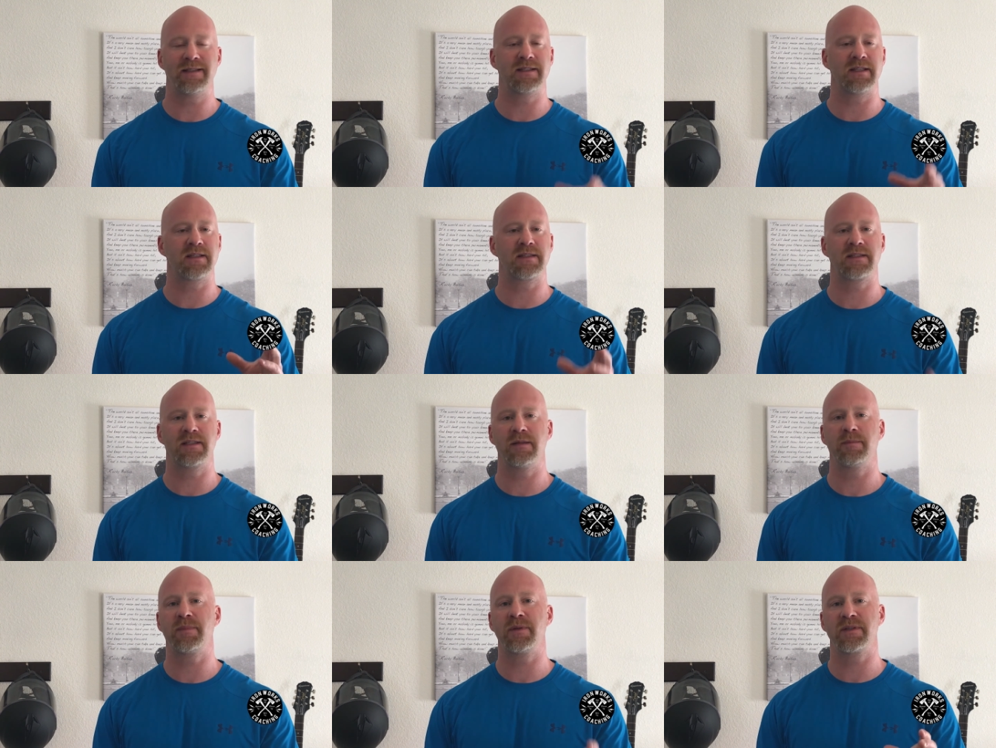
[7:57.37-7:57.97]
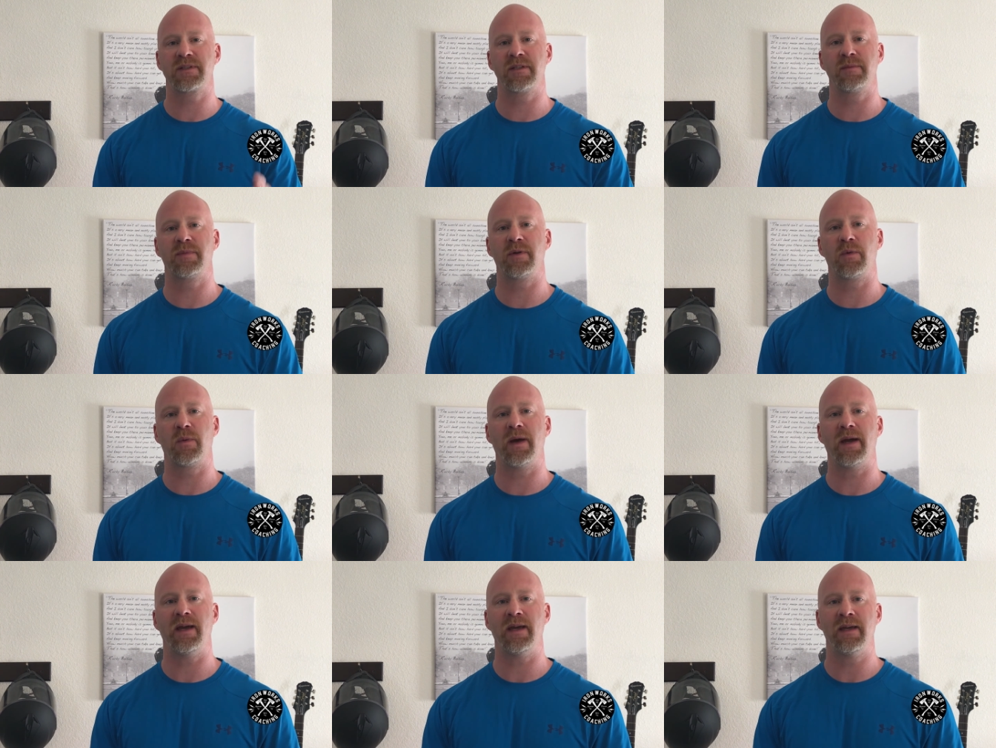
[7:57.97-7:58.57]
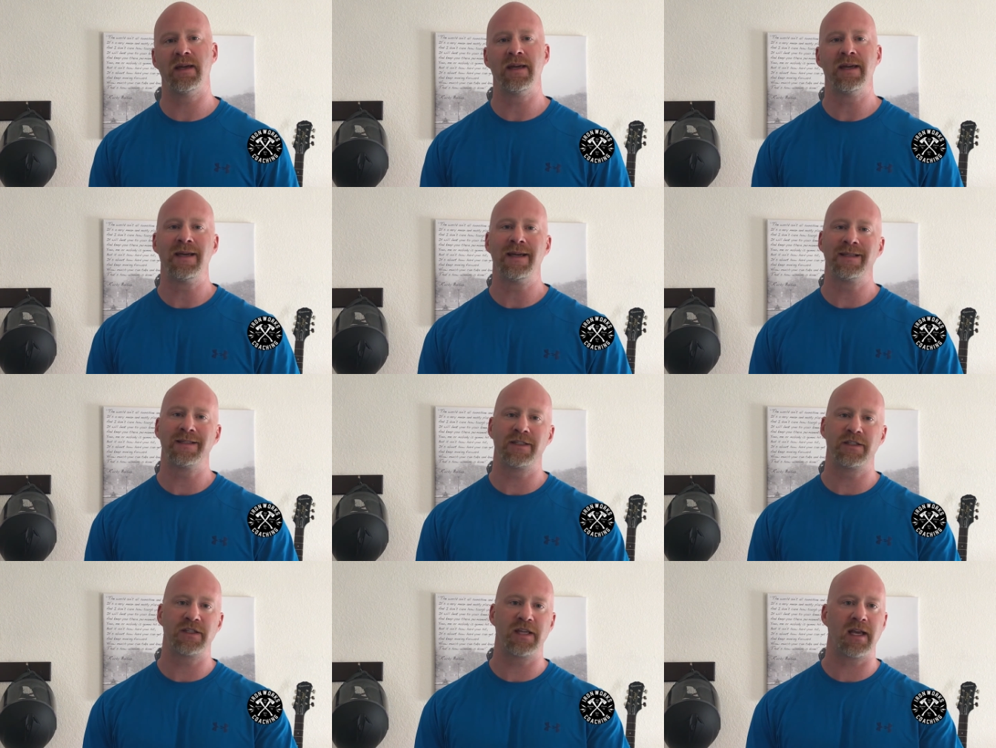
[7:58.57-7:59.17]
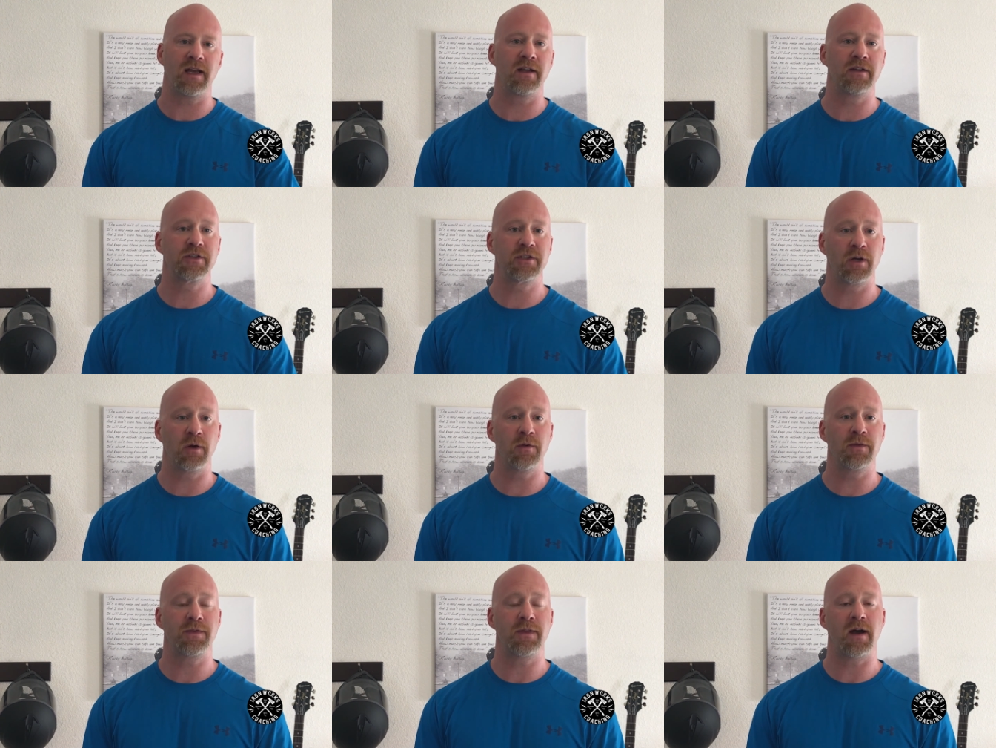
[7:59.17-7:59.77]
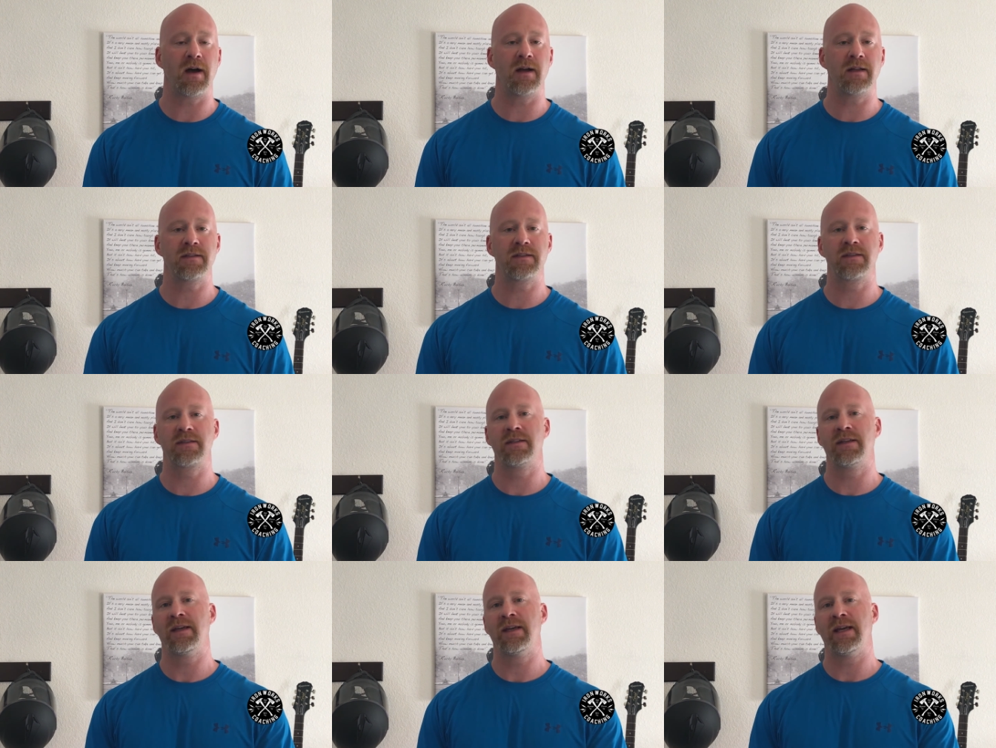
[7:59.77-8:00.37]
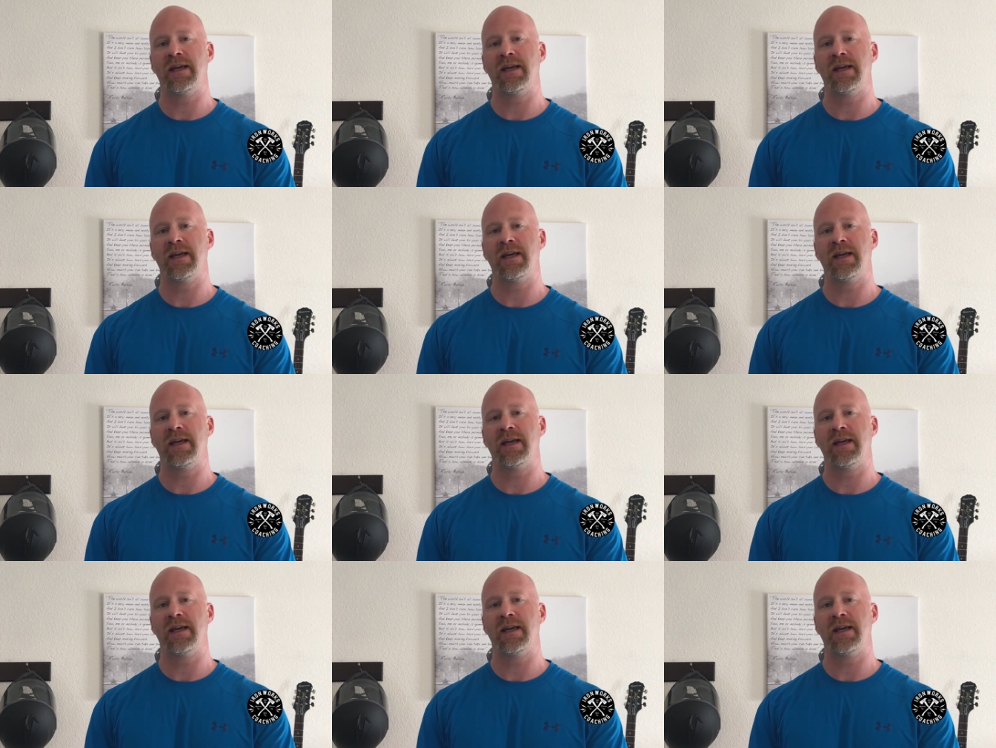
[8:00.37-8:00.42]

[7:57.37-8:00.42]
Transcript: It's a simple way to challenge your own thoughts